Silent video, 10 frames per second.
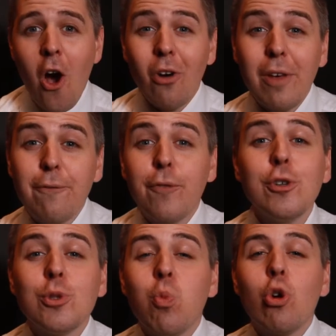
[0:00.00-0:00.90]
Okay,
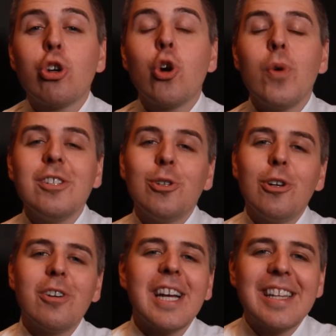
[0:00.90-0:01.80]
first we're going to
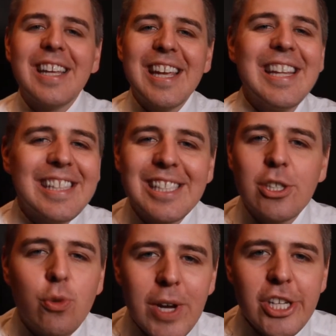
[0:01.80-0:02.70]
look at the
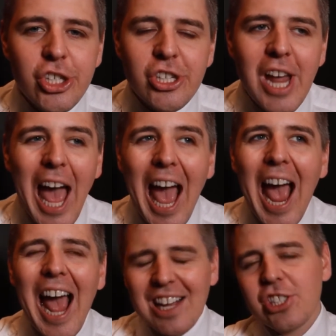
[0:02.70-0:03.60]
integration.
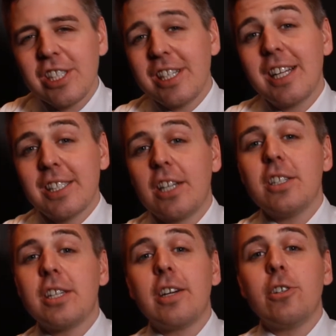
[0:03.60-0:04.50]
Actually, that's not
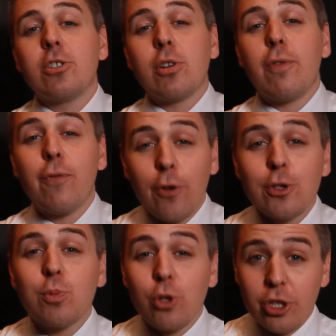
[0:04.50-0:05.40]
entirely.
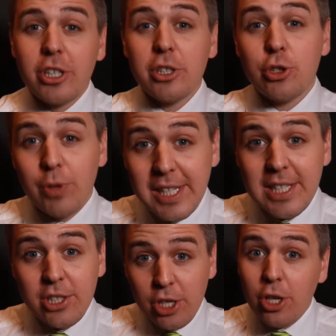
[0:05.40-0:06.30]
First, we're gonna address
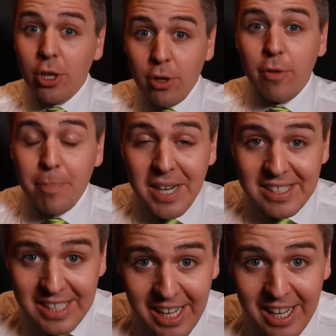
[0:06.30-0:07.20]
the color of my
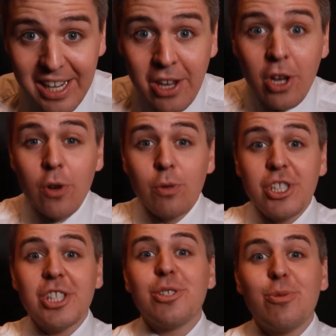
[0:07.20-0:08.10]
tie,
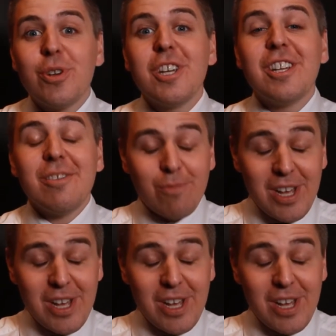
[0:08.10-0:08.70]
which is green